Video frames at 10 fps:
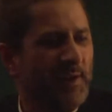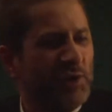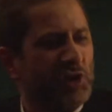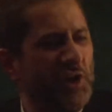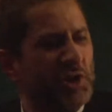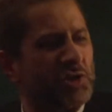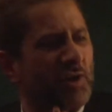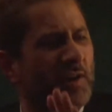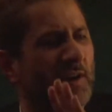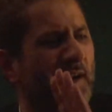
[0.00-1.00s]
She
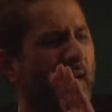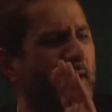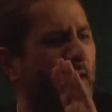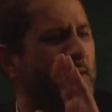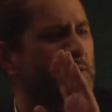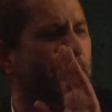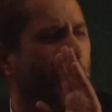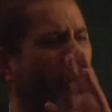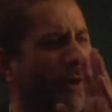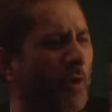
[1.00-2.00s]
struck her head against the
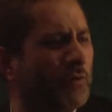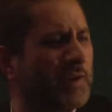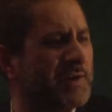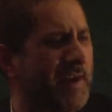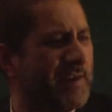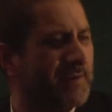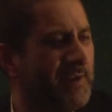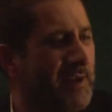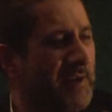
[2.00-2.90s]
pole of the tent.